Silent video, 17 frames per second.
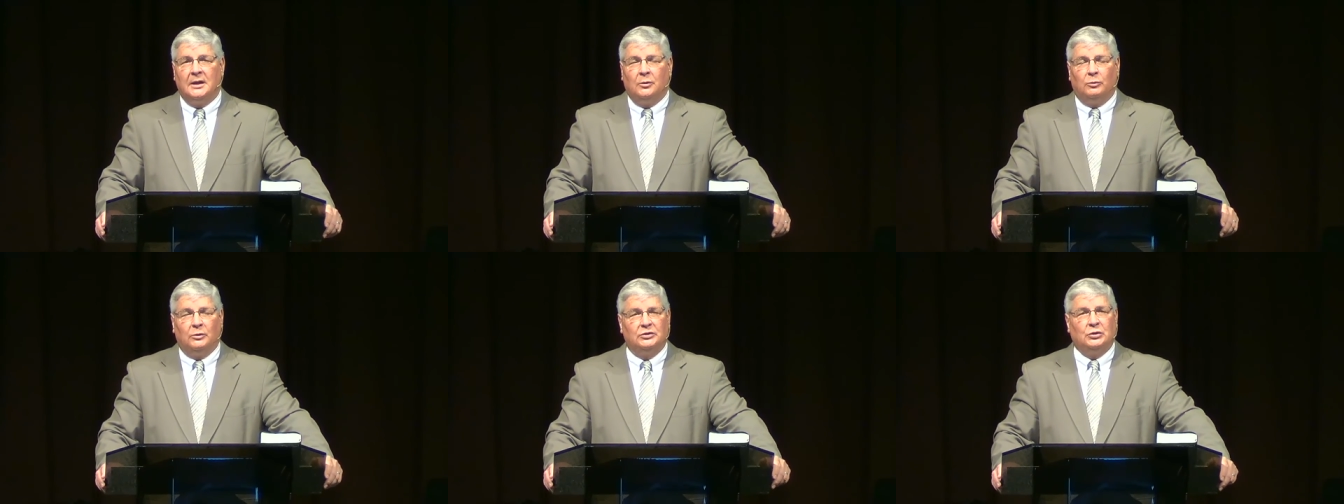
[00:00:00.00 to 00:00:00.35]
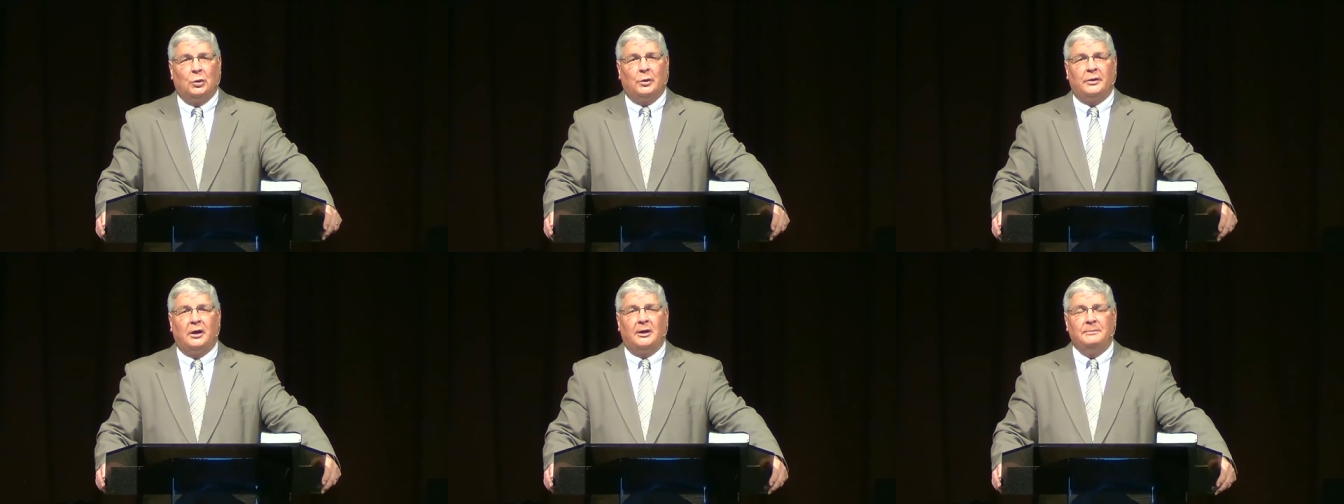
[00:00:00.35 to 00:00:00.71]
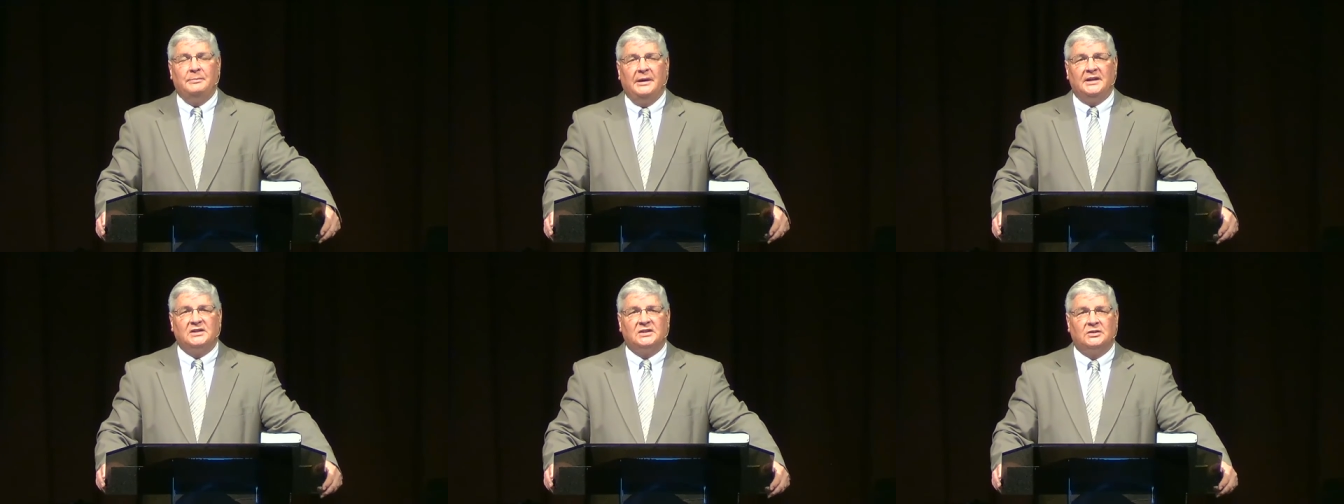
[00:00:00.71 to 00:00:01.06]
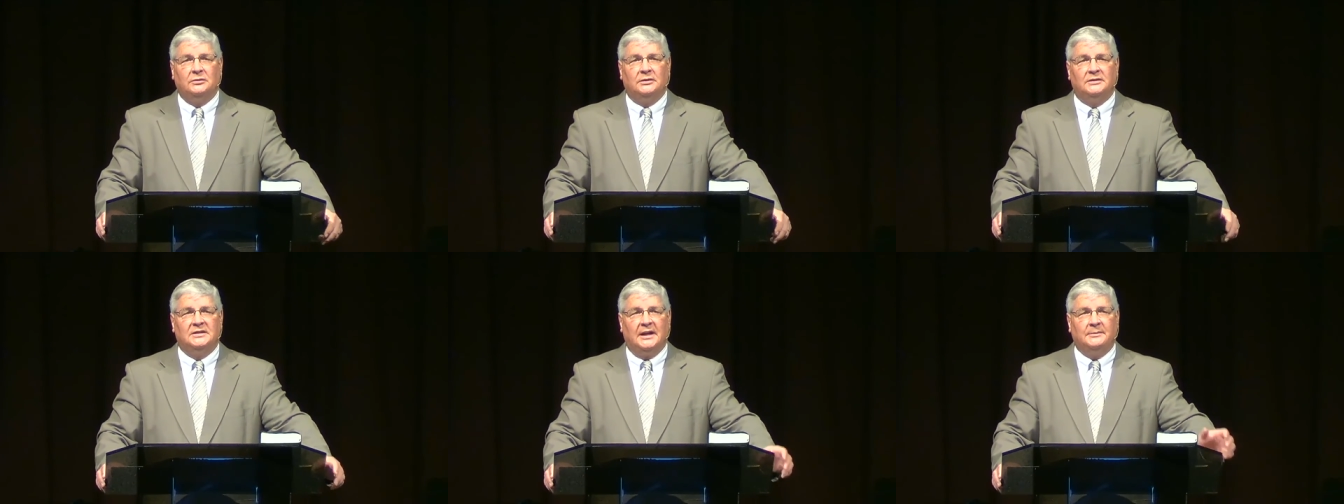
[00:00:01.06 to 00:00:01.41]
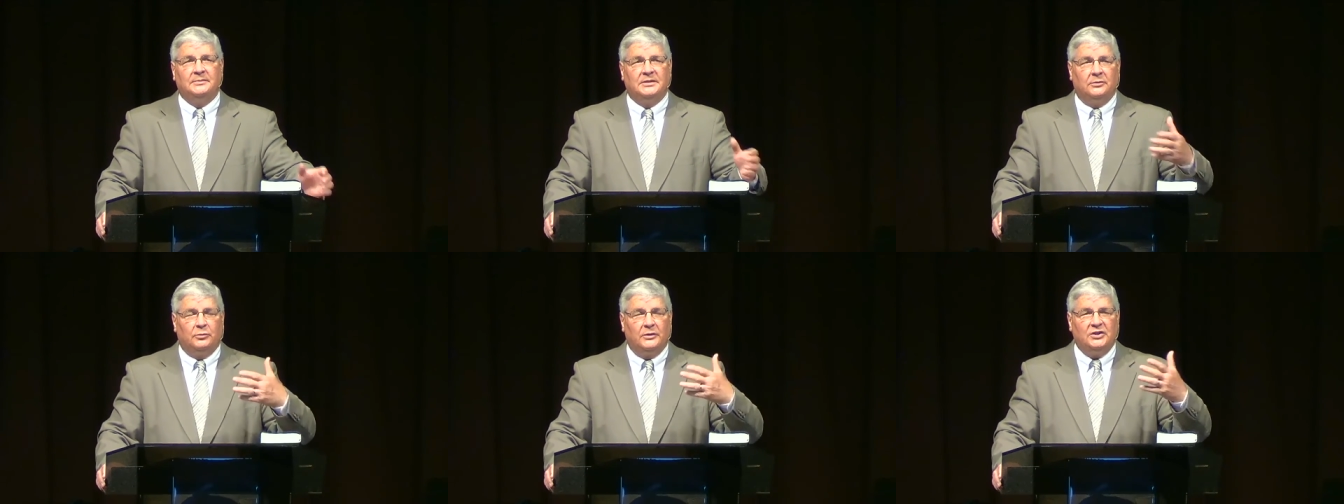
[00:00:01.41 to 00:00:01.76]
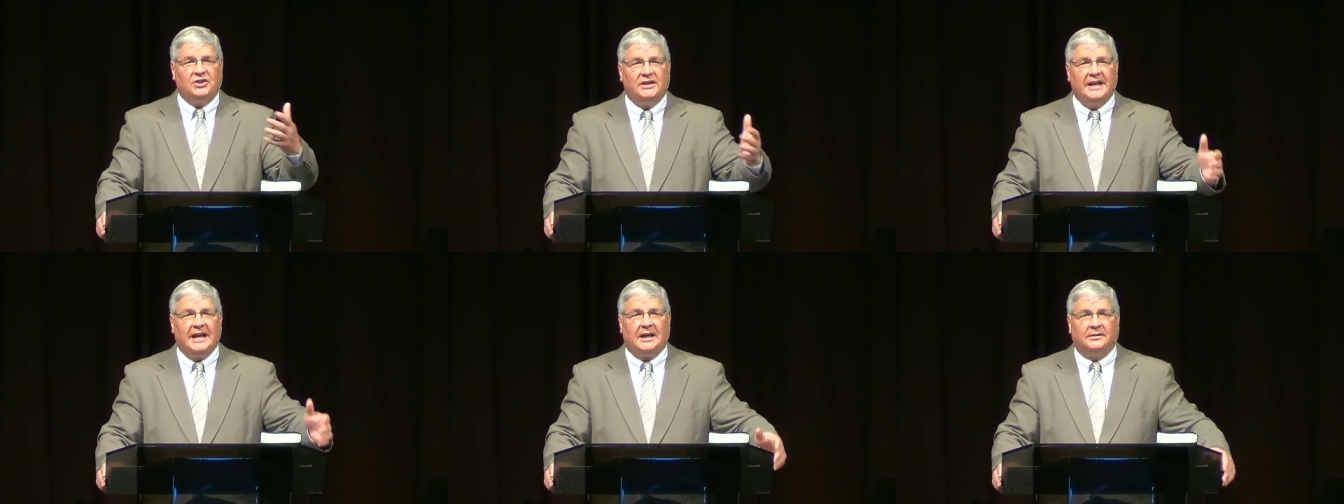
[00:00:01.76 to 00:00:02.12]
We're doing our best to attempt in
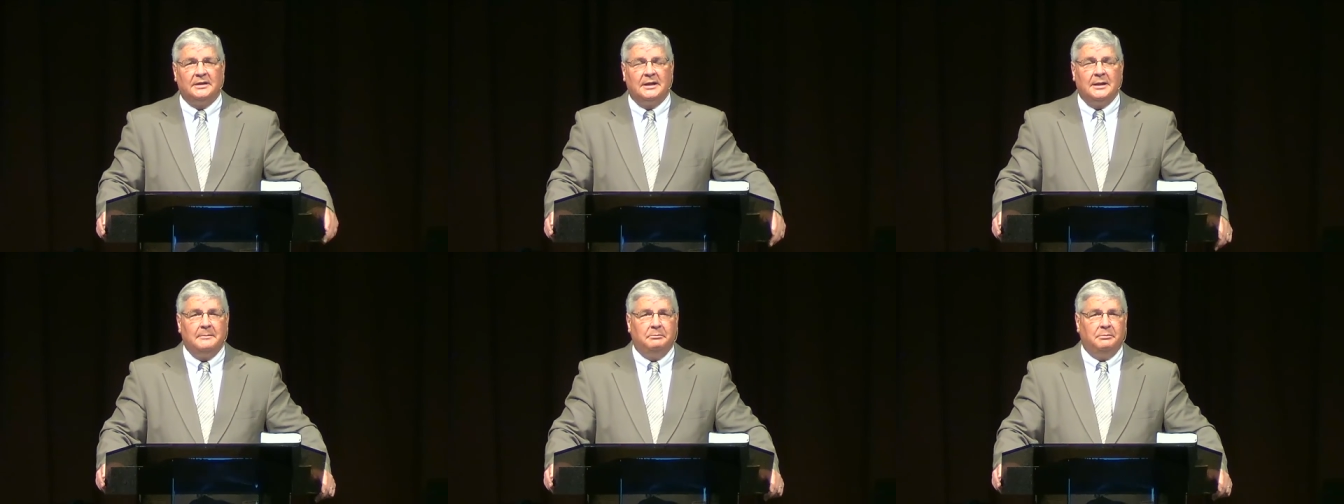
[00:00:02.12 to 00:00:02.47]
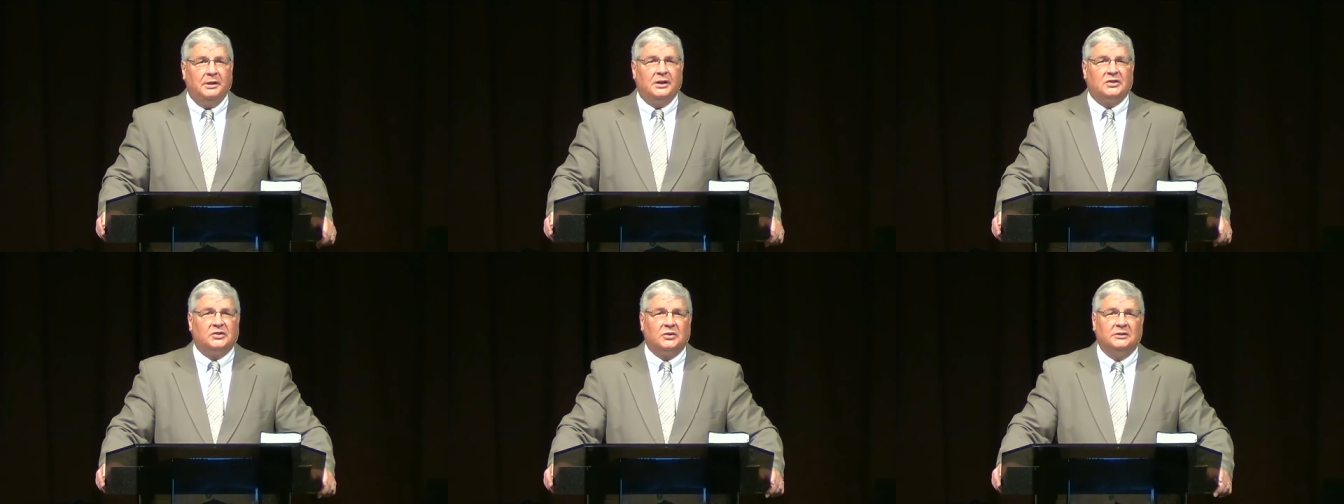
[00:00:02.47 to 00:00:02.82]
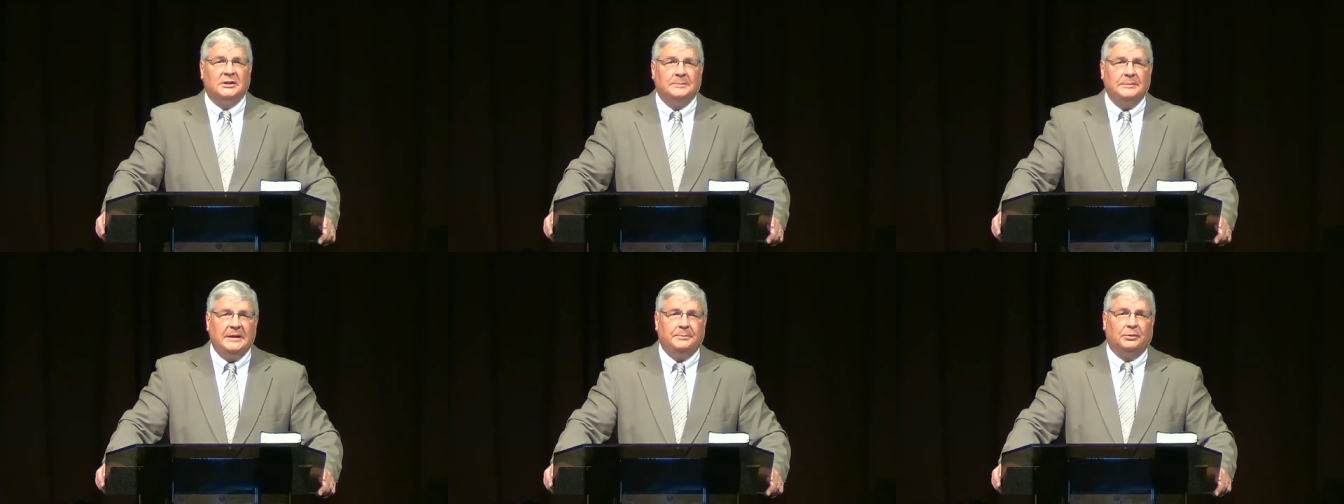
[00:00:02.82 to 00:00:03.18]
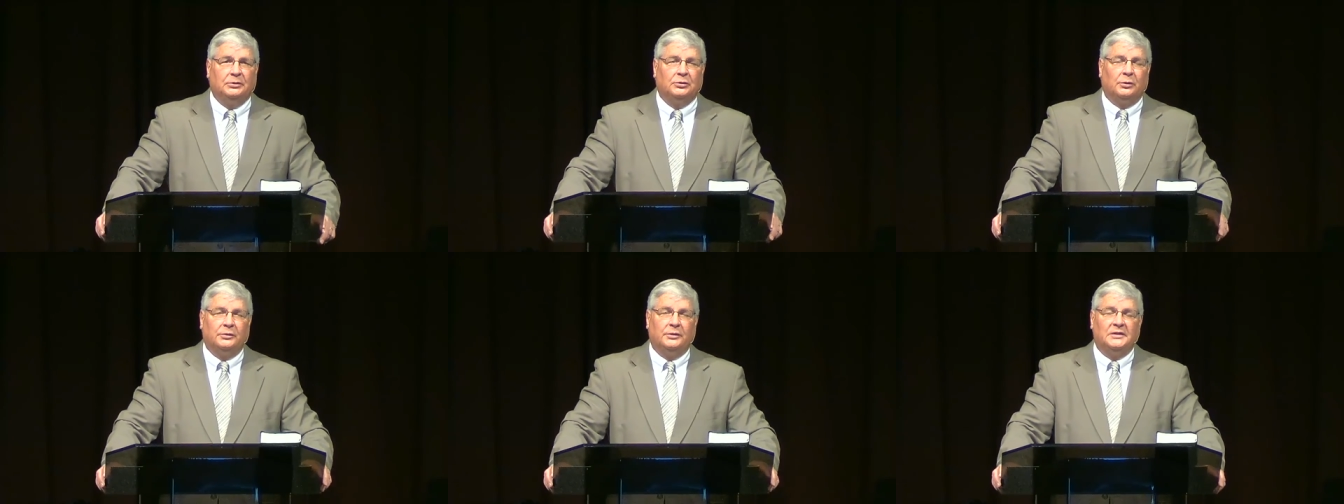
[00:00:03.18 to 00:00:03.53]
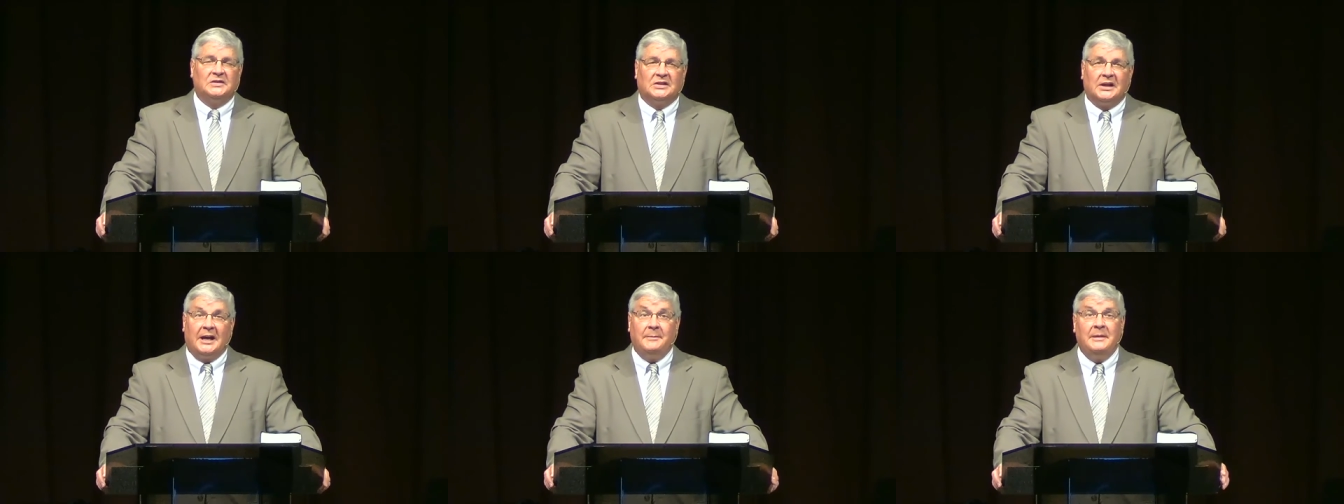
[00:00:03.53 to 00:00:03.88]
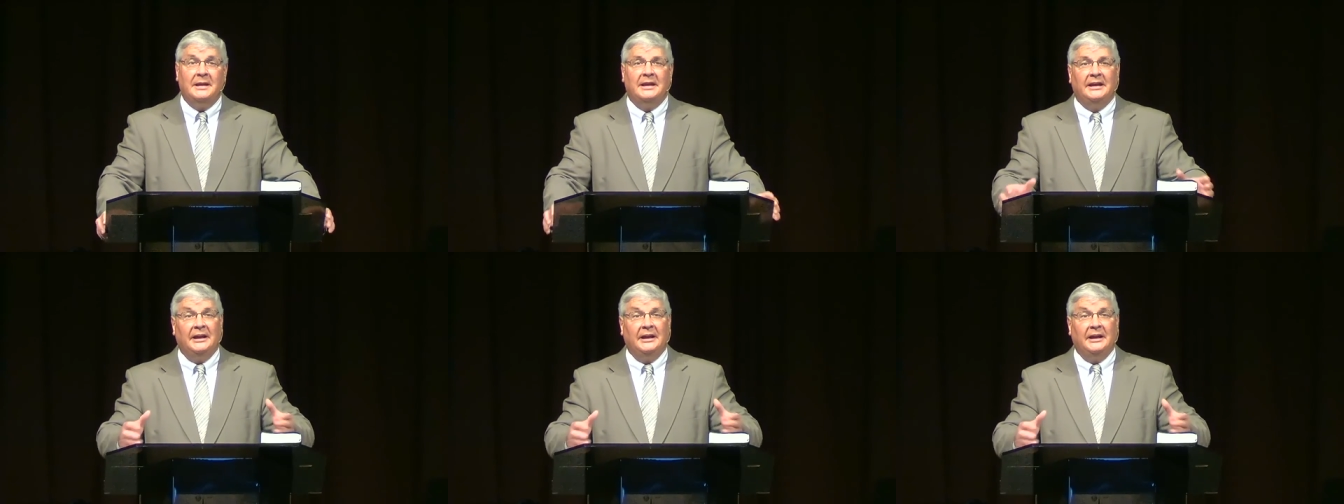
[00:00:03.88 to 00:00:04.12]
reaching out, ministering to people during this time.